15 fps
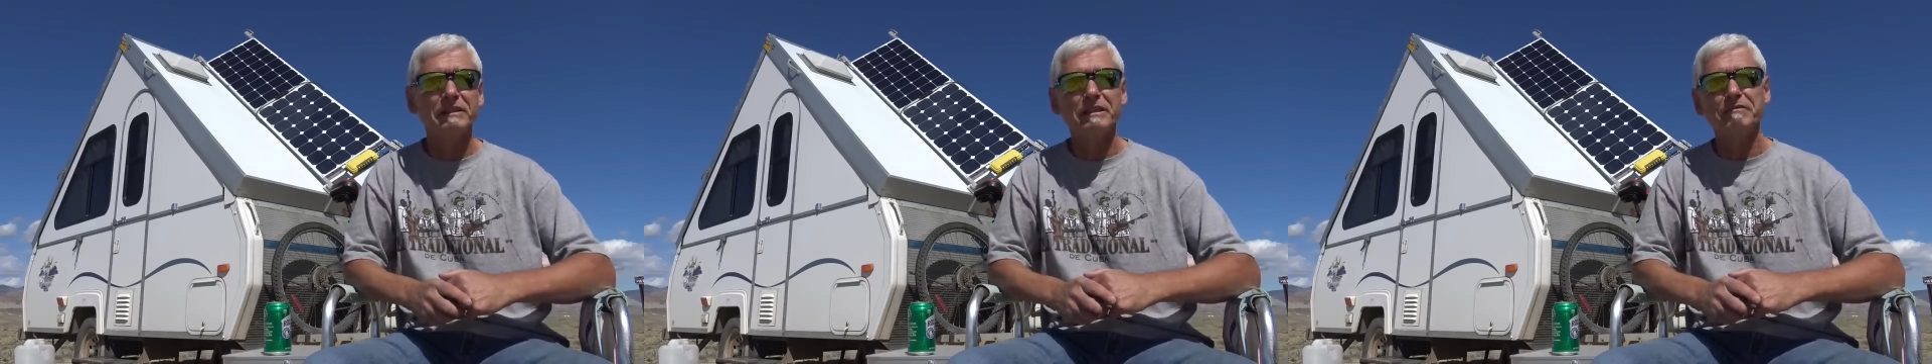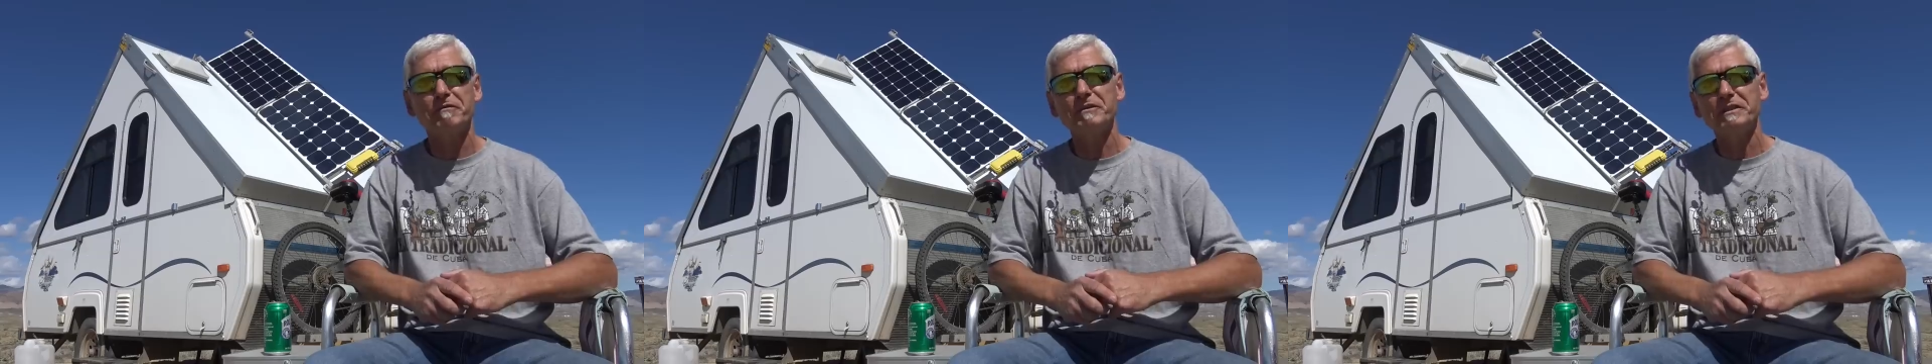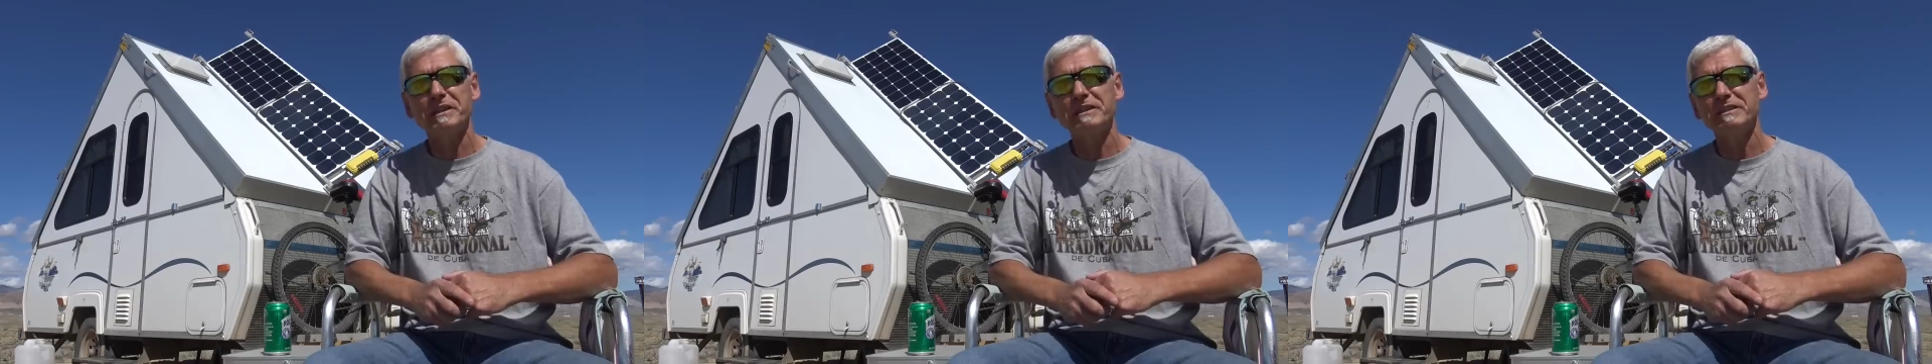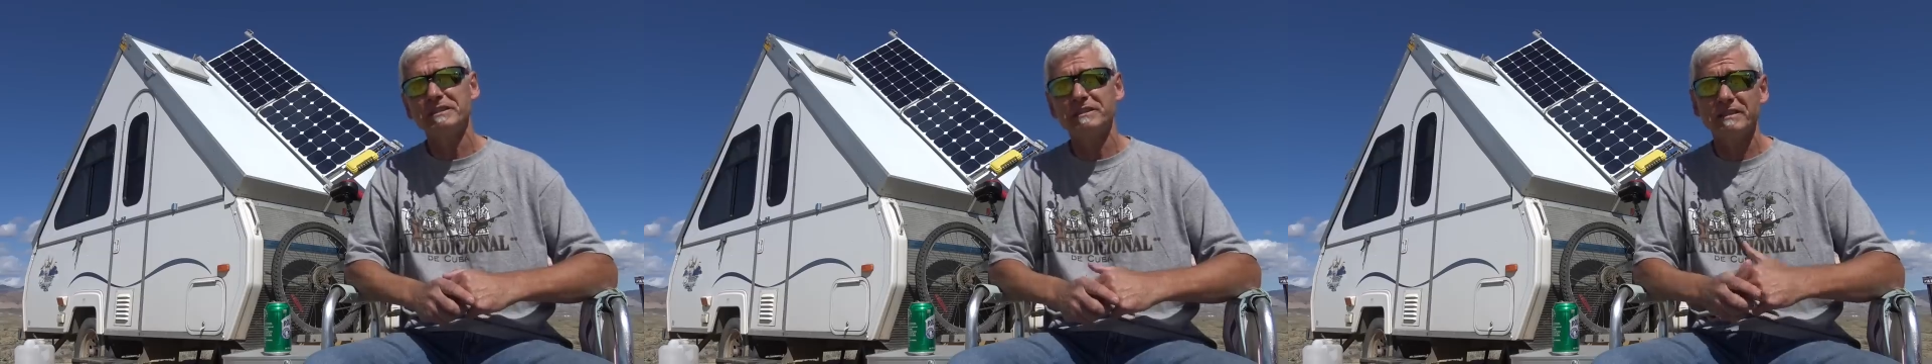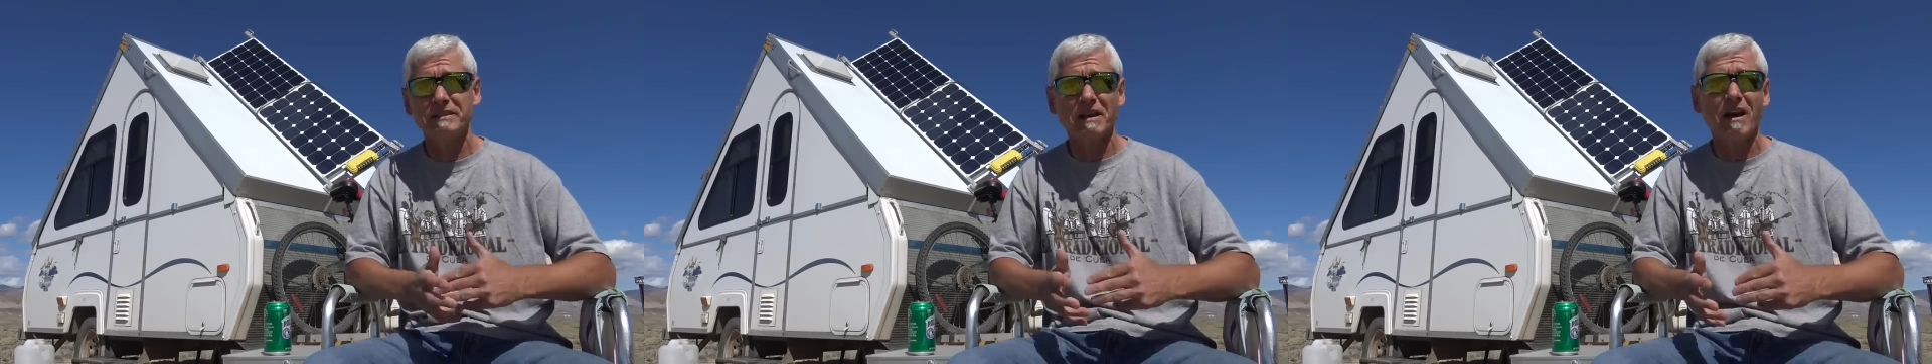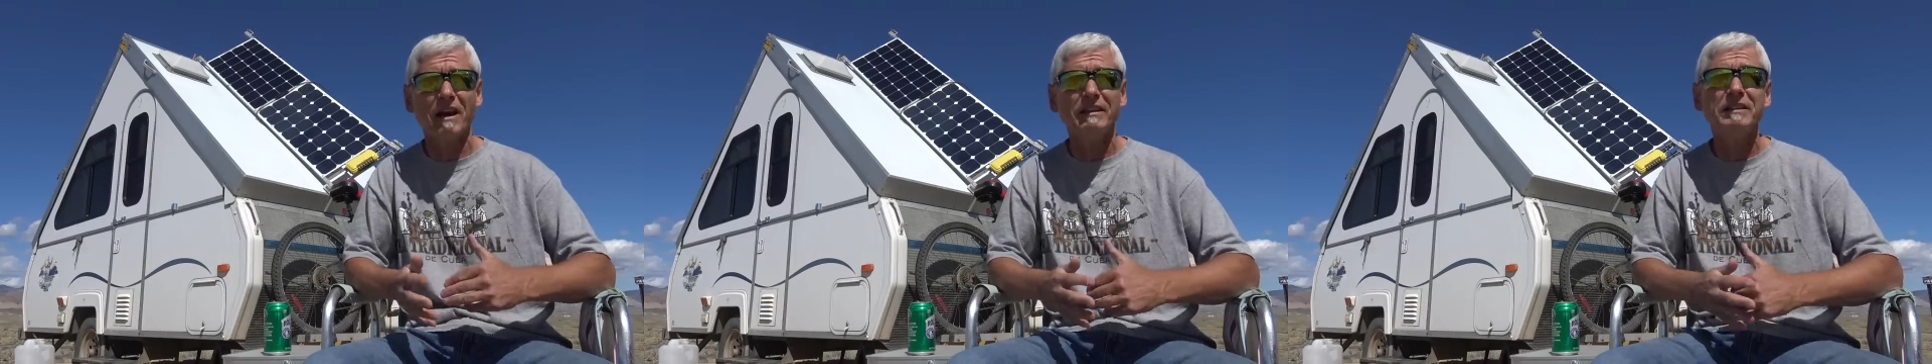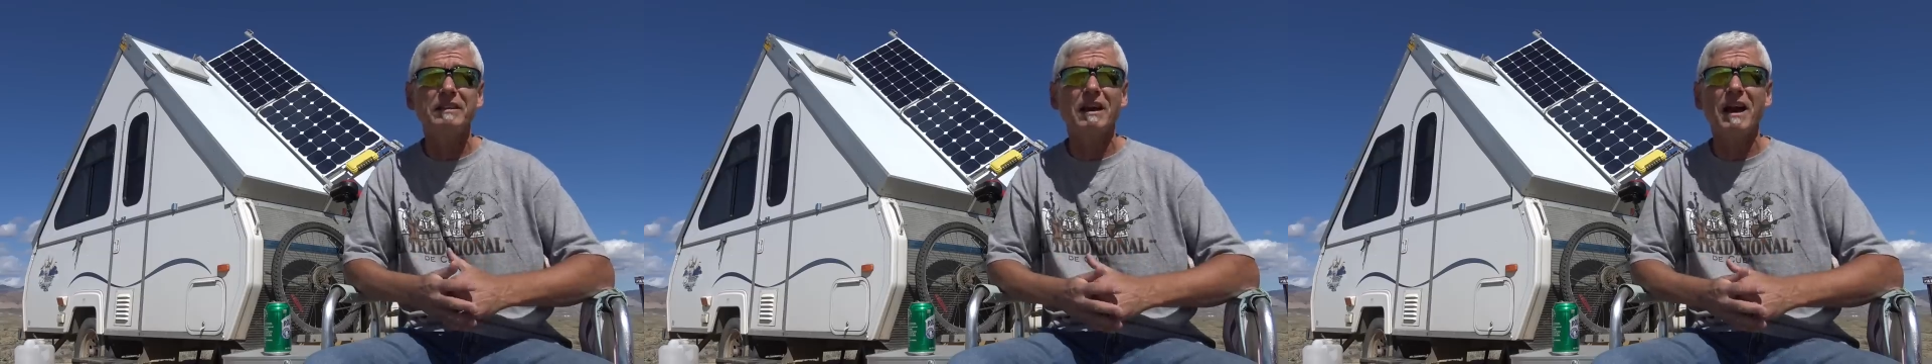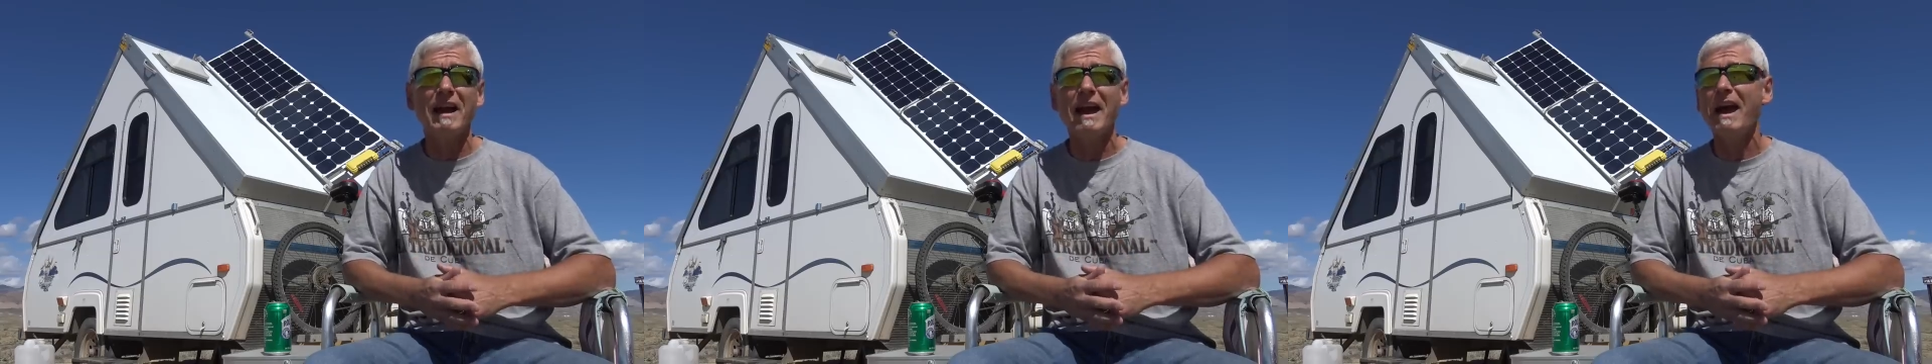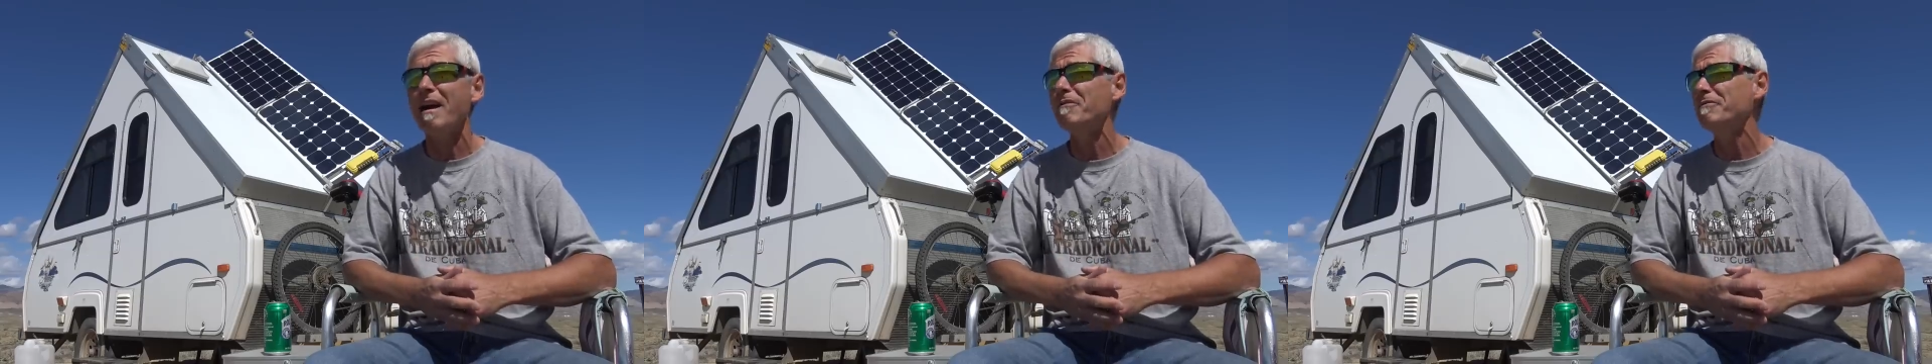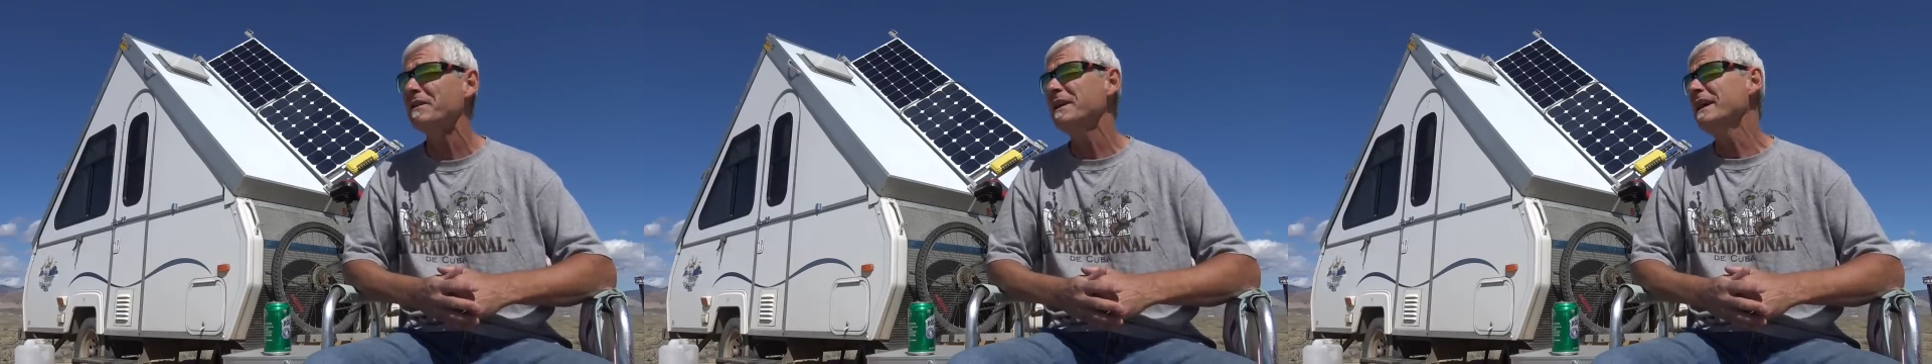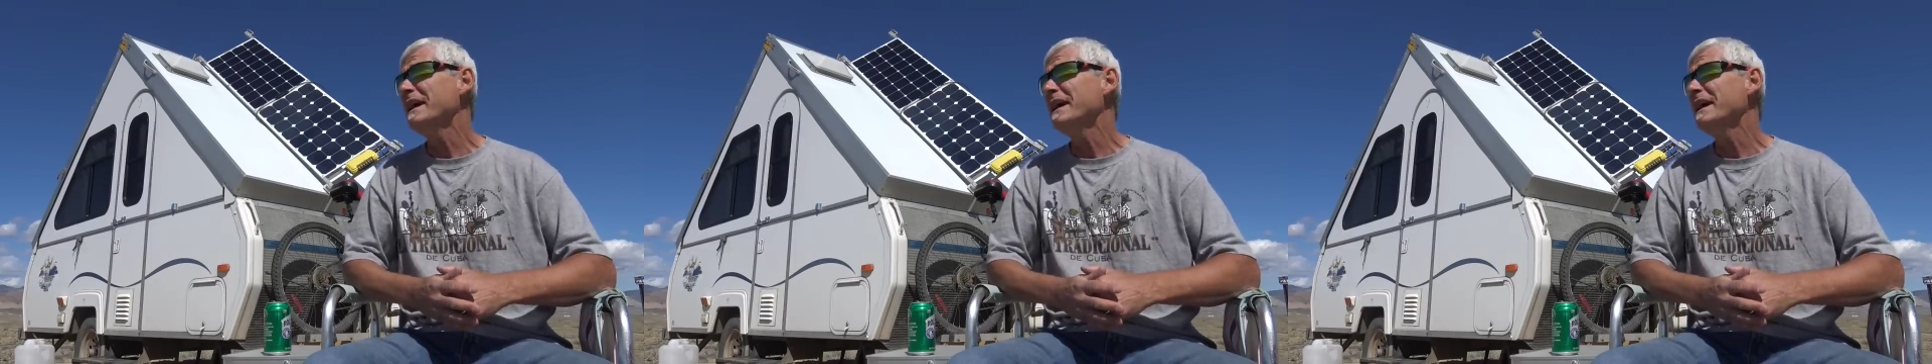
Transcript: different design than I have,